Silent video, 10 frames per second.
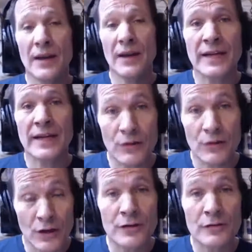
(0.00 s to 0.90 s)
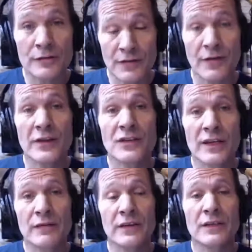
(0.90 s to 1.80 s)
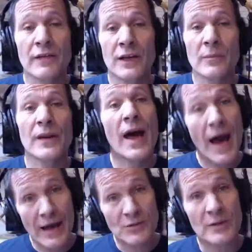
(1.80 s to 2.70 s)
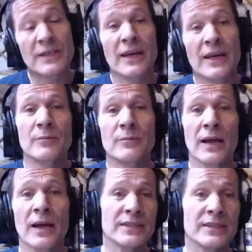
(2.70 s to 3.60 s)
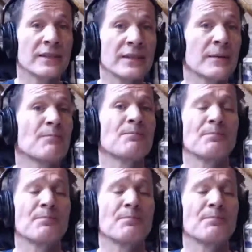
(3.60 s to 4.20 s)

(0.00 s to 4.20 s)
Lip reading: I gather a lot of very significant development has been taking place, hasn't it?